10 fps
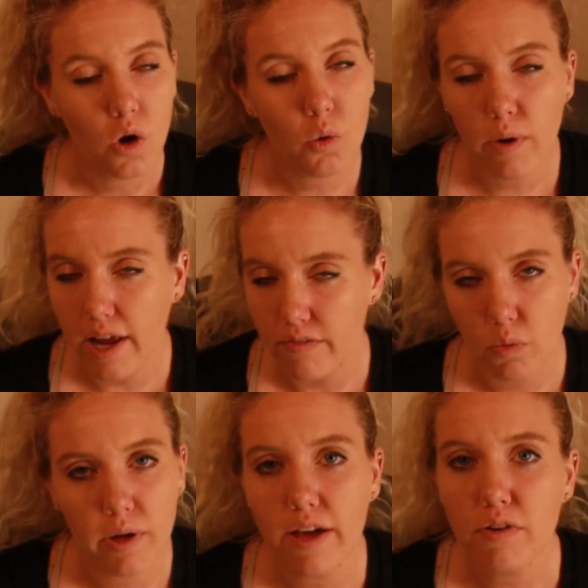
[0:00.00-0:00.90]
Or
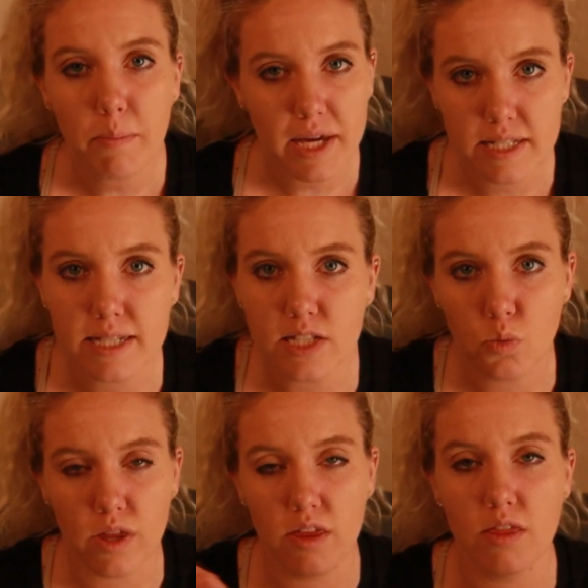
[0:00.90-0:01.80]
whatever makes
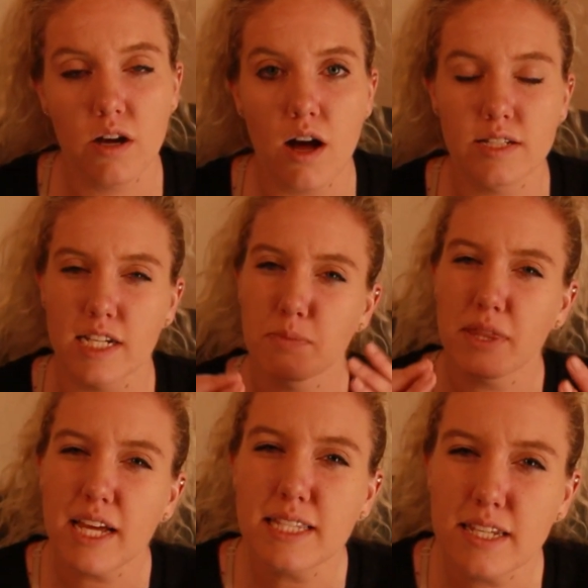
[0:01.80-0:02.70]
sense within the context.
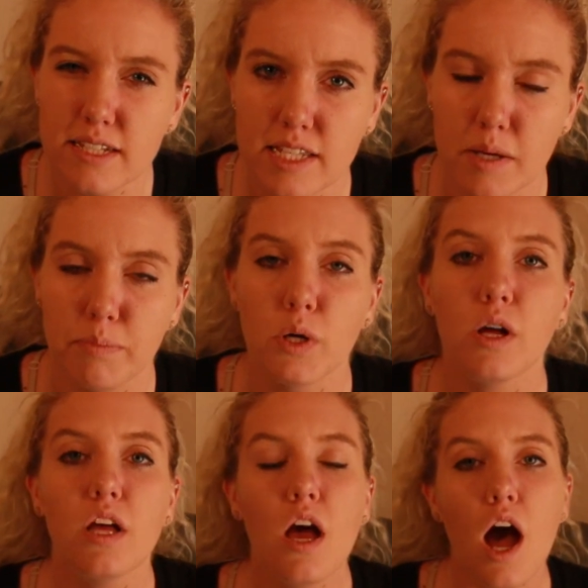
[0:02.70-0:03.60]
But that's an example.